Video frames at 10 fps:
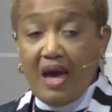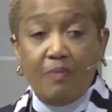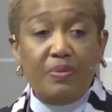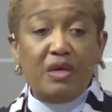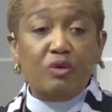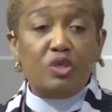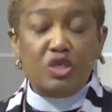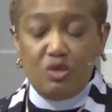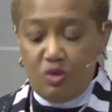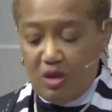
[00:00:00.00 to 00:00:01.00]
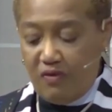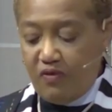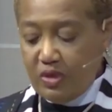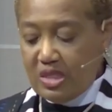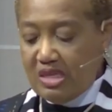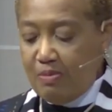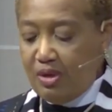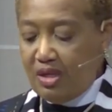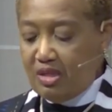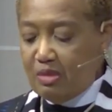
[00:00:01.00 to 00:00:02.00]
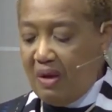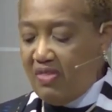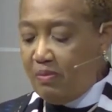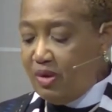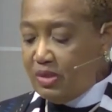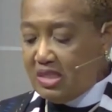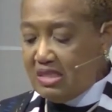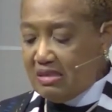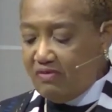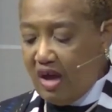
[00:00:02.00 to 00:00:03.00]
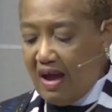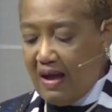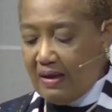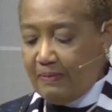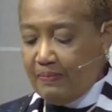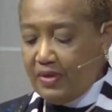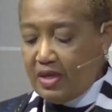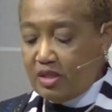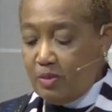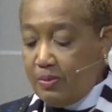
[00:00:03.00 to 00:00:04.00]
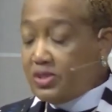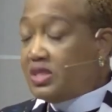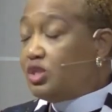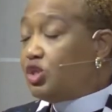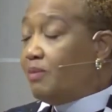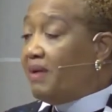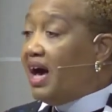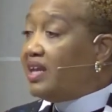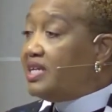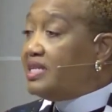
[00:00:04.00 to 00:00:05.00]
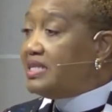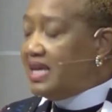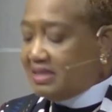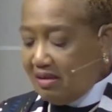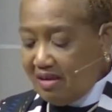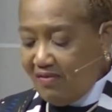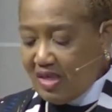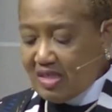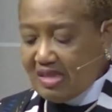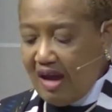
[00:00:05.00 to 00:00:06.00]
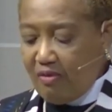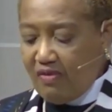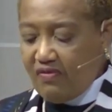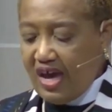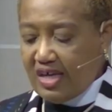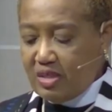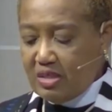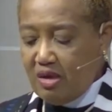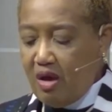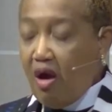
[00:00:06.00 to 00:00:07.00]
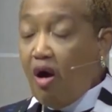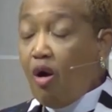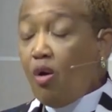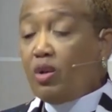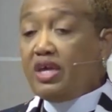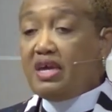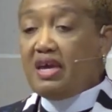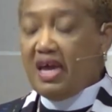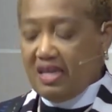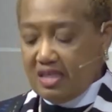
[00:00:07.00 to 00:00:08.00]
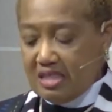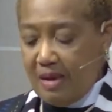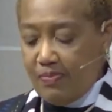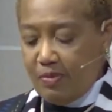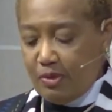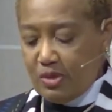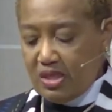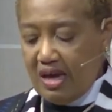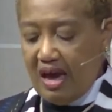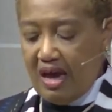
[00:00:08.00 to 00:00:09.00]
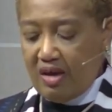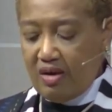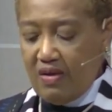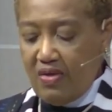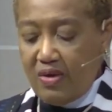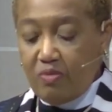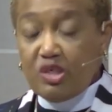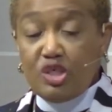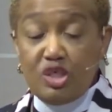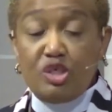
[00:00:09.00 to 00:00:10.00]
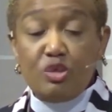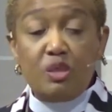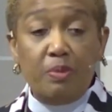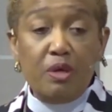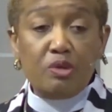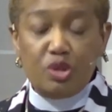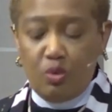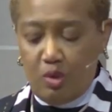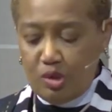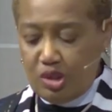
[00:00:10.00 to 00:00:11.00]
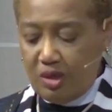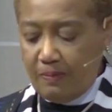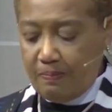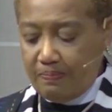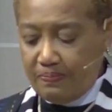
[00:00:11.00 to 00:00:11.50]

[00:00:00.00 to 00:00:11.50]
I appeal to you, therefore, siblings, by the mercies of God, to present your bodies as a living sacrifice, holy and acceptable to God, which is your spiritual worship.